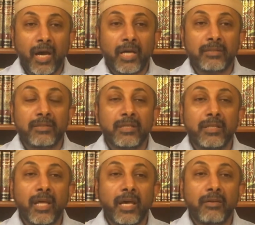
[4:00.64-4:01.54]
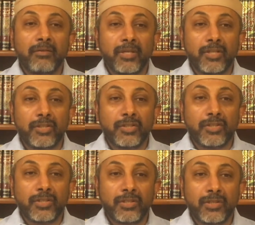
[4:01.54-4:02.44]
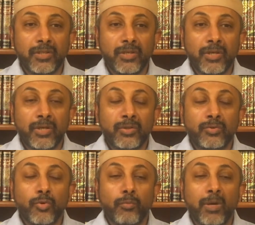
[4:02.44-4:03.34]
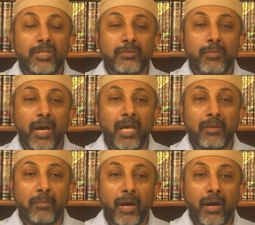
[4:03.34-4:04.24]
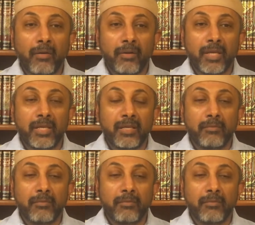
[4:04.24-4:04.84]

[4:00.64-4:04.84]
until I reach to Majma' al-Bahrain.